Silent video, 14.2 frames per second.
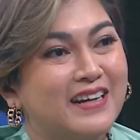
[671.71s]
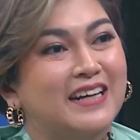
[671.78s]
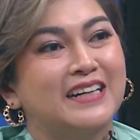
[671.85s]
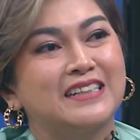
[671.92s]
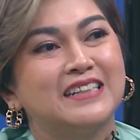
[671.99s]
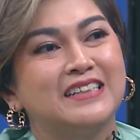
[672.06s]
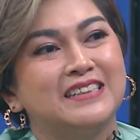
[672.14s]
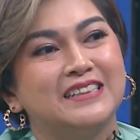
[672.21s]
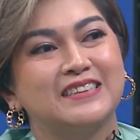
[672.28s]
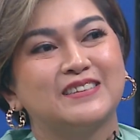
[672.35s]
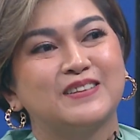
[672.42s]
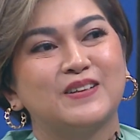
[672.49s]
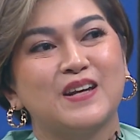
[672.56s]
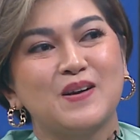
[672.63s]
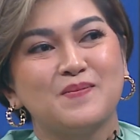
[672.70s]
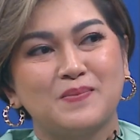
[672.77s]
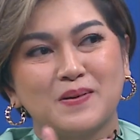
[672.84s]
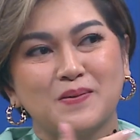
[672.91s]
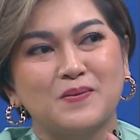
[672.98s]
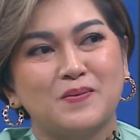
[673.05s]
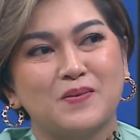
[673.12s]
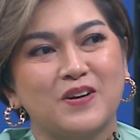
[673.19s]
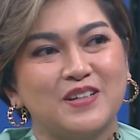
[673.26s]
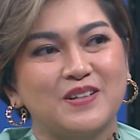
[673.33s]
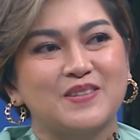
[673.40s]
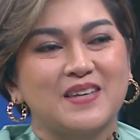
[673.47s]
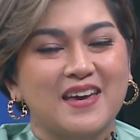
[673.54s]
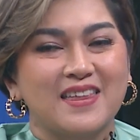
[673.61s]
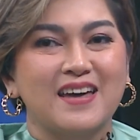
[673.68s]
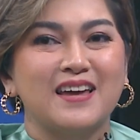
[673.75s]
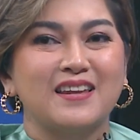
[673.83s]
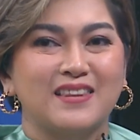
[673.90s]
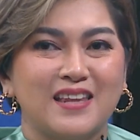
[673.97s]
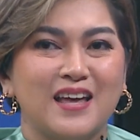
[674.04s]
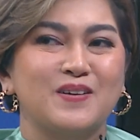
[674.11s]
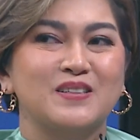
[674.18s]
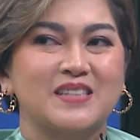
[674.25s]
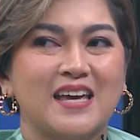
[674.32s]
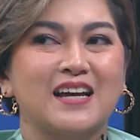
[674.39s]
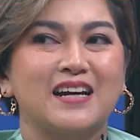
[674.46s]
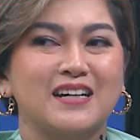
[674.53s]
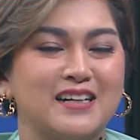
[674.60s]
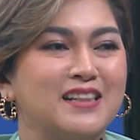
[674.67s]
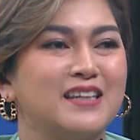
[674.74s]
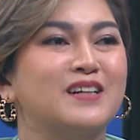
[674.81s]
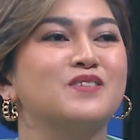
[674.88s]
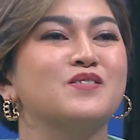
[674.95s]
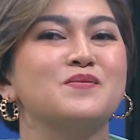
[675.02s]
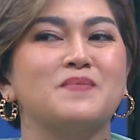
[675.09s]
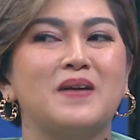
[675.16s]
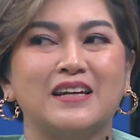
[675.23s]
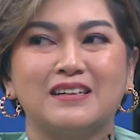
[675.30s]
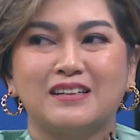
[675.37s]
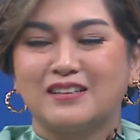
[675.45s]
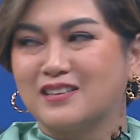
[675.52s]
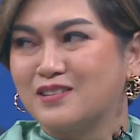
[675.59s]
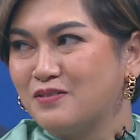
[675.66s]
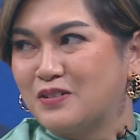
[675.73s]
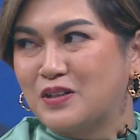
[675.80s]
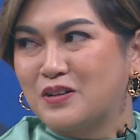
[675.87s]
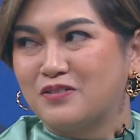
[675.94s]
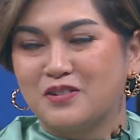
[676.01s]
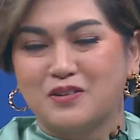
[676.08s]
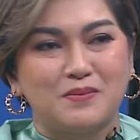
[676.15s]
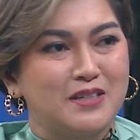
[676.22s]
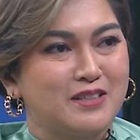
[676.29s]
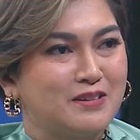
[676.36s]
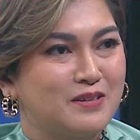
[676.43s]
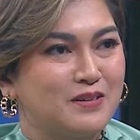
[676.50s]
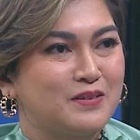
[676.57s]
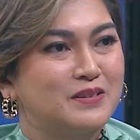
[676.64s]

right? So now, but when you say that, now it's like a, a little reminder for for me too.